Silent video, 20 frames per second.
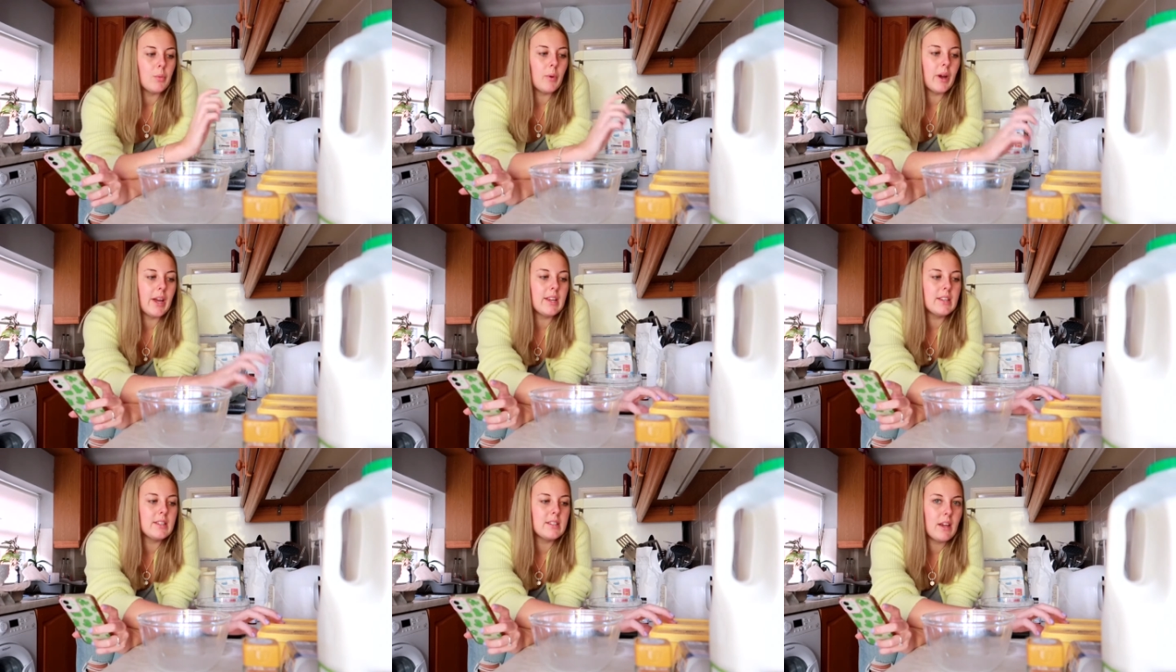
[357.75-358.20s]

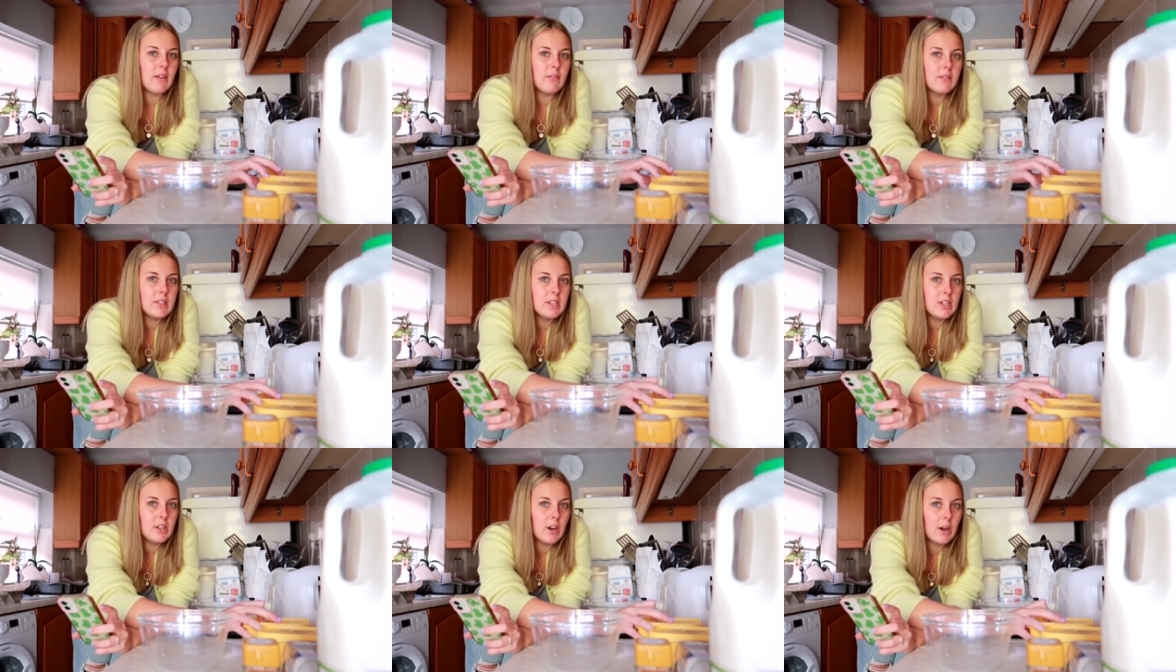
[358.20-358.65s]
weigh
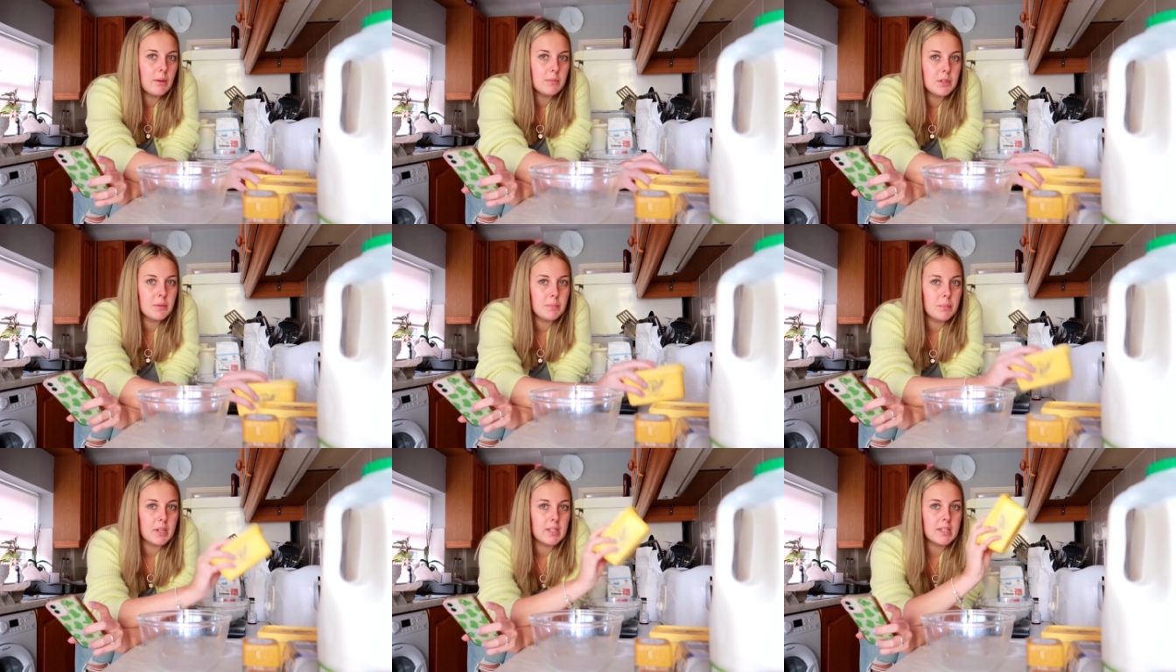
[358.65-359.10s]
70 grams
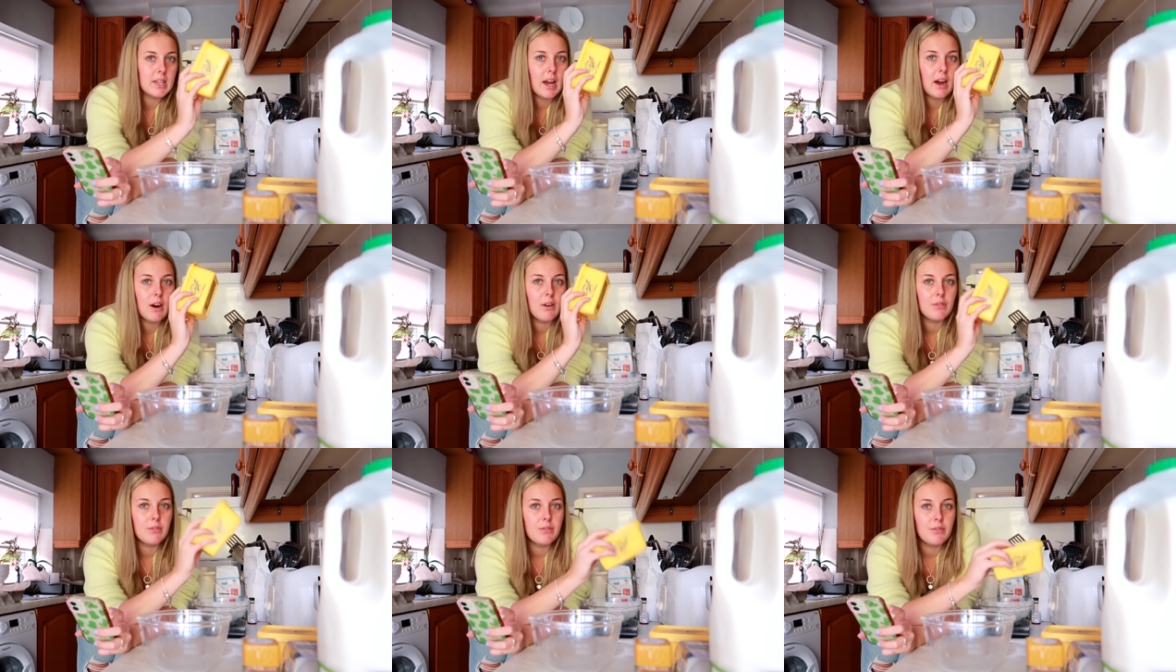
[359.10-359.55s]
of butter
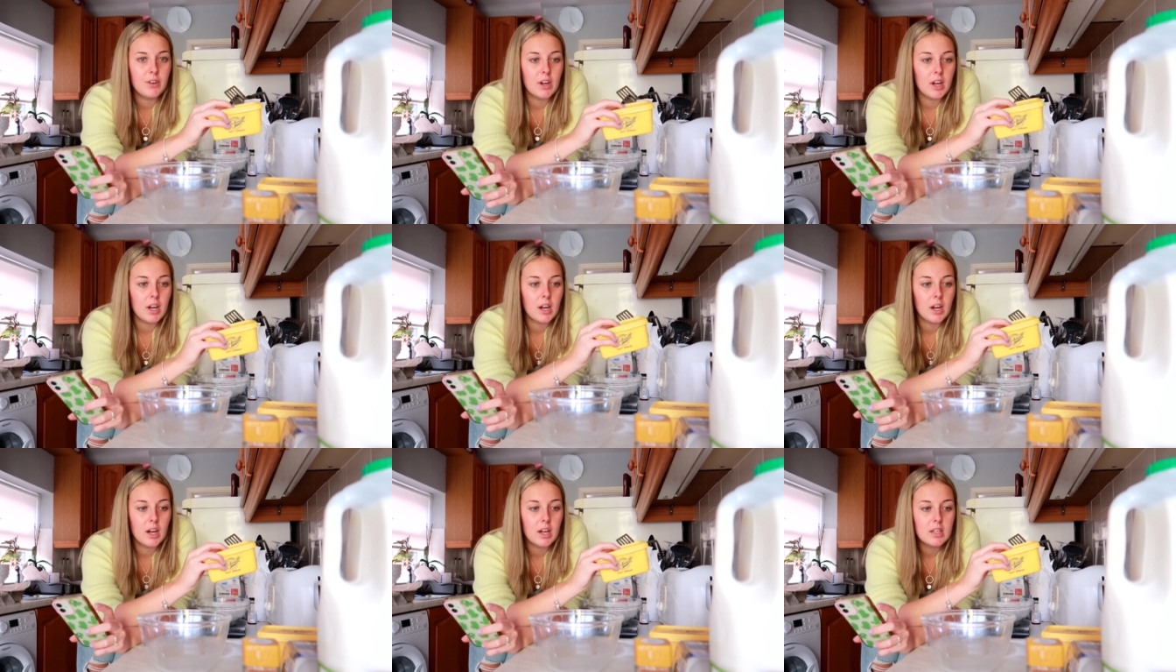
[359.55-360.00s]
out
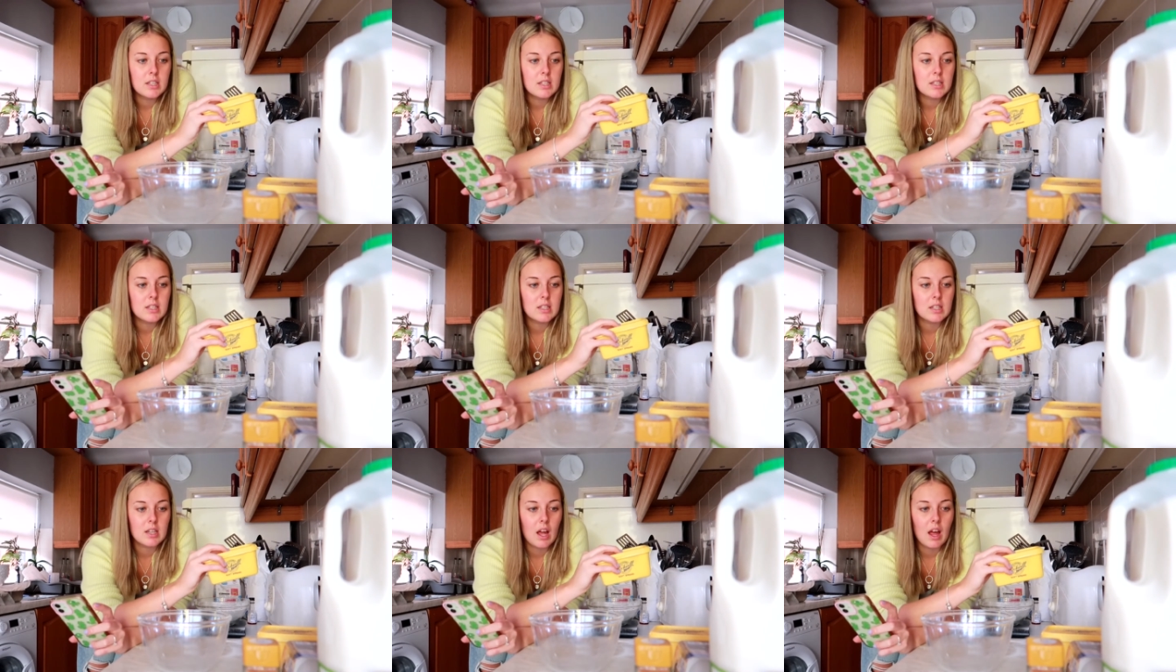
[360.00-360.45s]

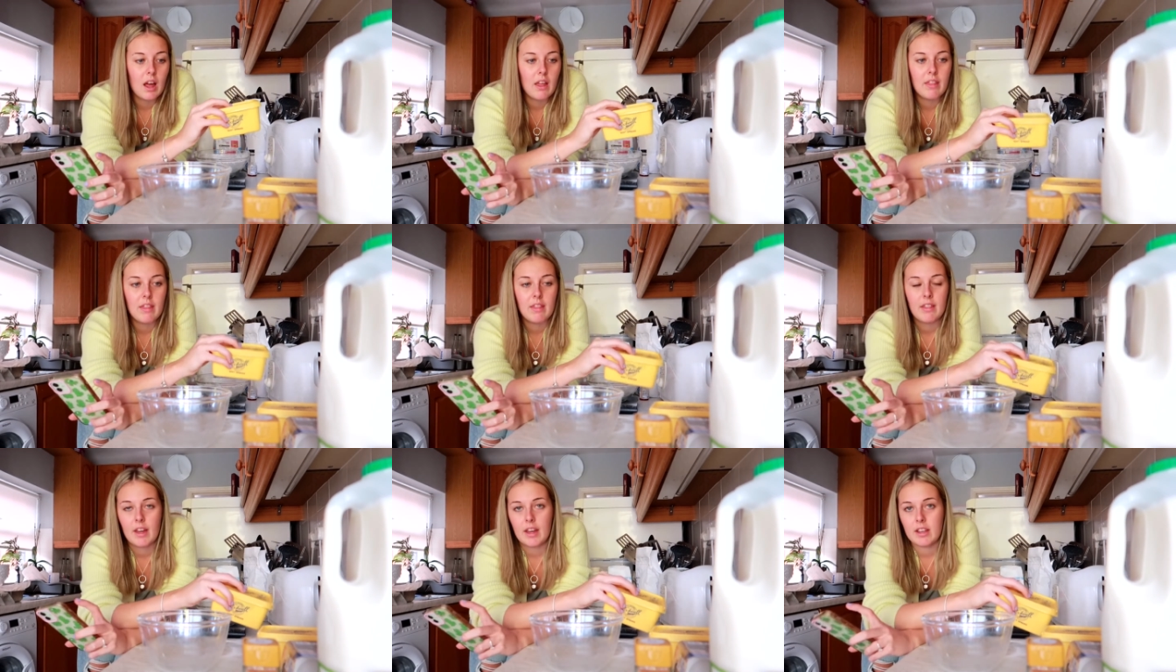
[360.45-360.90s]
first
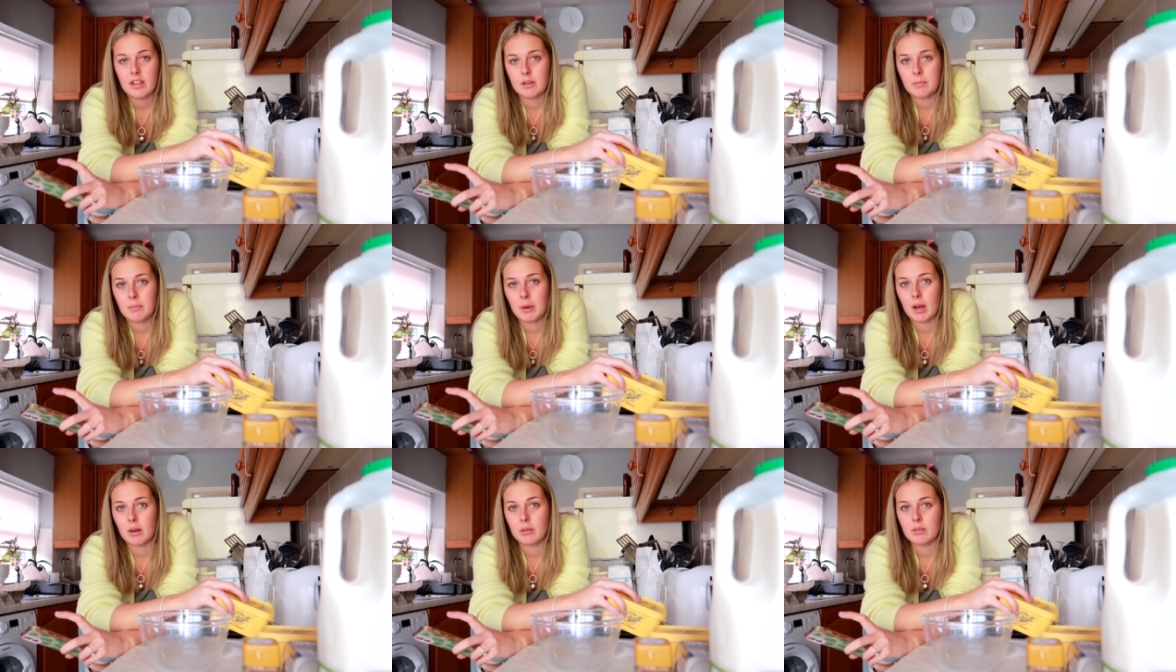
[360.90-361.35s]
and then you
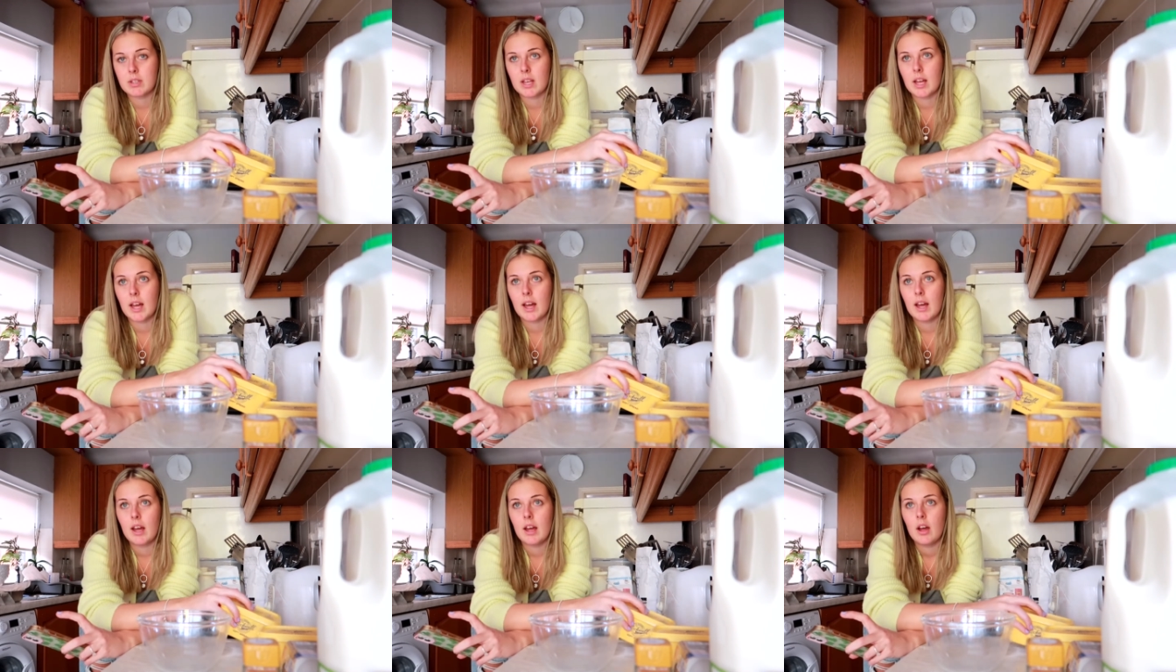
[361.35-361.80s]
melt
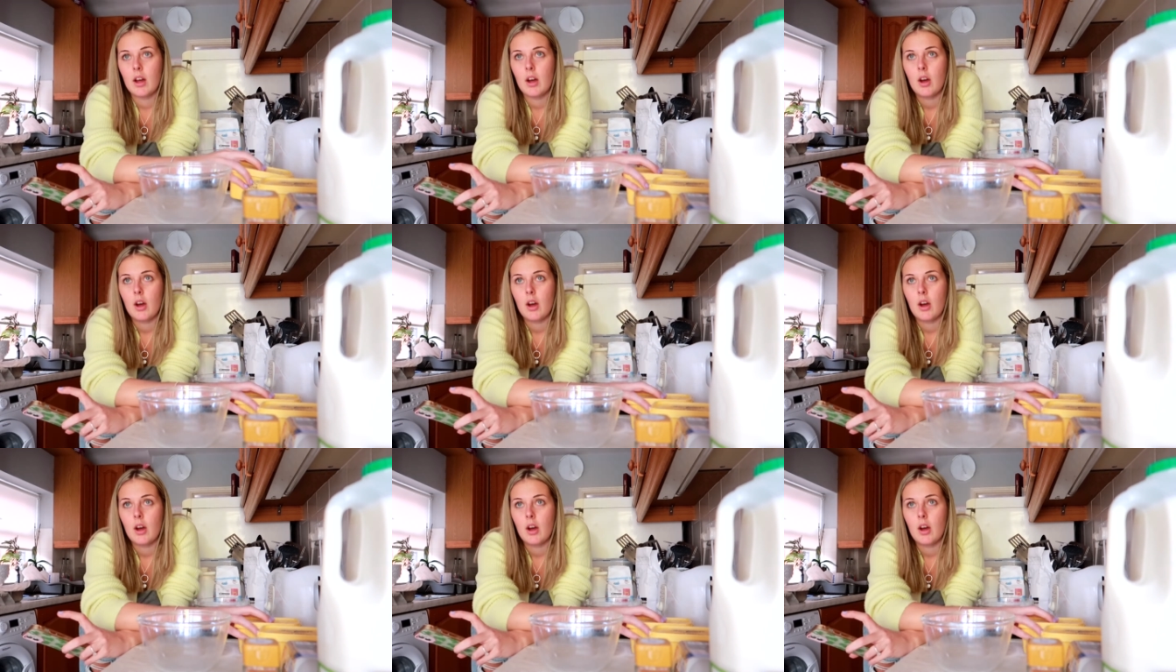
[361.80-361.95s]
it?